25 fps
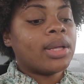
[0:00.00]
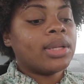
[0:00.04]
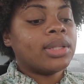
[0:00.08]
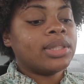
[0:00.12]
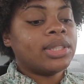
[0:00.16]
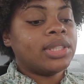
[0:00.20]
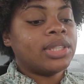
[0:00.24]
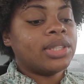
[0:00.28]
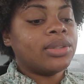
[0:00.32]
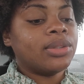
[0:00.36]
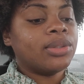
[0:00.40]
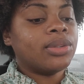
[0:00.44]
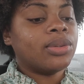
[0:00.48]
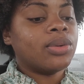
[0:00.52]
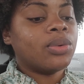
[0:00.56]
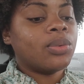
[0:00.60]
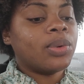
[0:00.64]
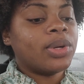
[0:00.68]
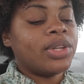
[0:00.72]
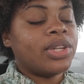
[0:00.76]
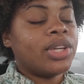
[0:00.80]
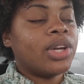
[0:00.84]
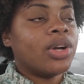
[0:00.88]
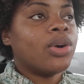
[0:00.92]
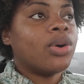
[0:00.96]
you know,
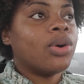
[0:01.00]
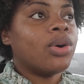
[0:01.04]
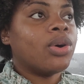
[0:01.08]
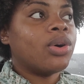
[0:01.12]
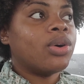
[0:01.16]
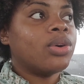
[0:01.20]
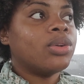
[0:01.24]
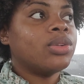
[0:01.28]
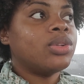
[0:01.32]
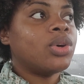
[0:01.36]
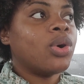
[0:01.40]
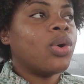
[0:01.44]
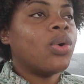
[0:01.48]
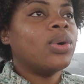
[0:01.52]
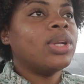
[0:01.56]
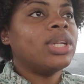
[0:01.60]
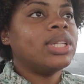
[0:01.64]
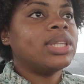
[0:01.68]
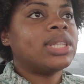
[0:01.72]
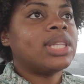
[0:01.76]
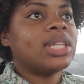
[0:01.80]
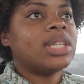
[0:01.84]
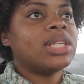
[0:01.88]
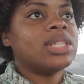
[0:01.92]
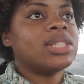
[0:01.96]
when you go, the only
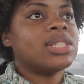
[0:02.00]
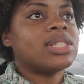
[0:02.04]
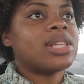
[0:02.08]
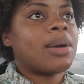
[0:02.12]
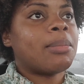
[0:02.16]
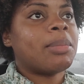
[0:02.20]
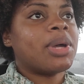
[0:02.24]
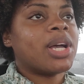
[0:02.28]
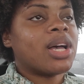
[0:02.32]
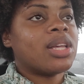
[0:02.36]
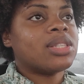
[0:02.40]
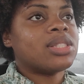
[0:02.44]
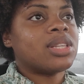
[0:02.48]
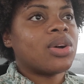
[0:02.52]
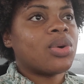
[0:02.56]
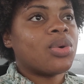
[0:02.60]
thing is that because of